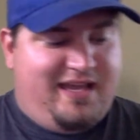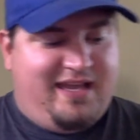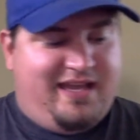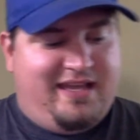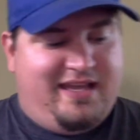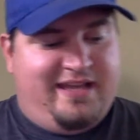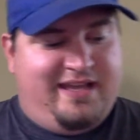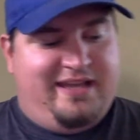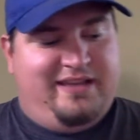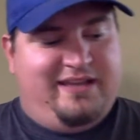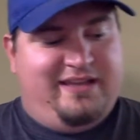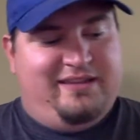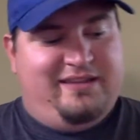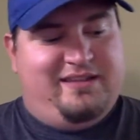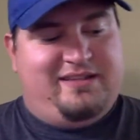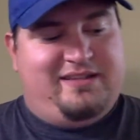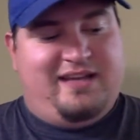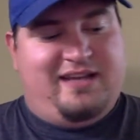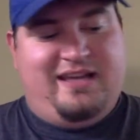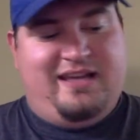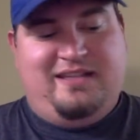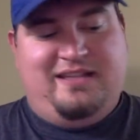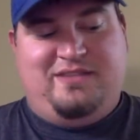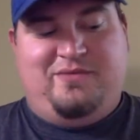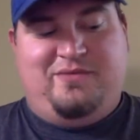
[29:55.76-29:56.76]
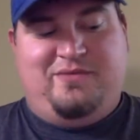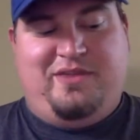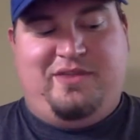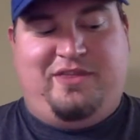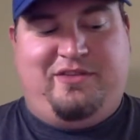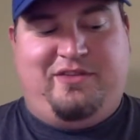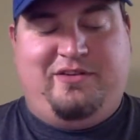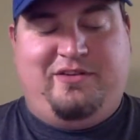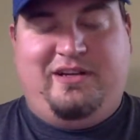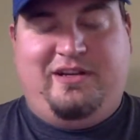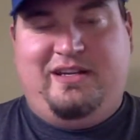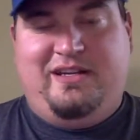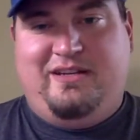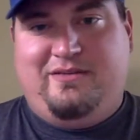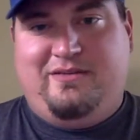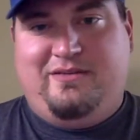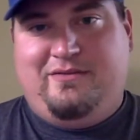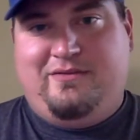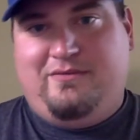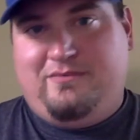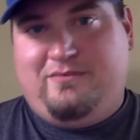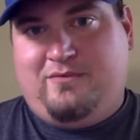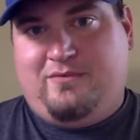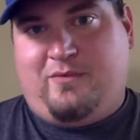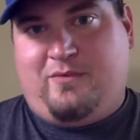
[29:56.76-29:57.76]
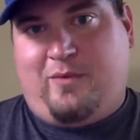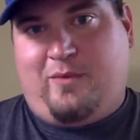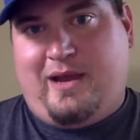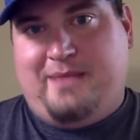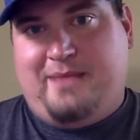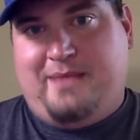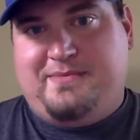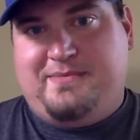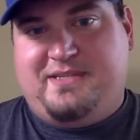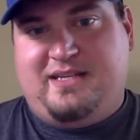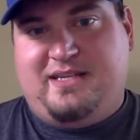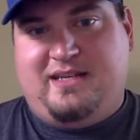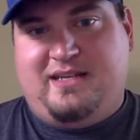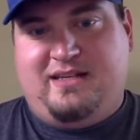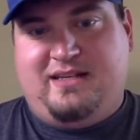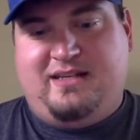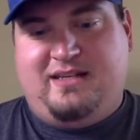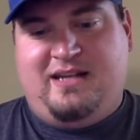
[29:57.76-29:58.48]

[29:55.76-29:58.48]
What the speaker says: And the Titans win 30 to the Rams 10.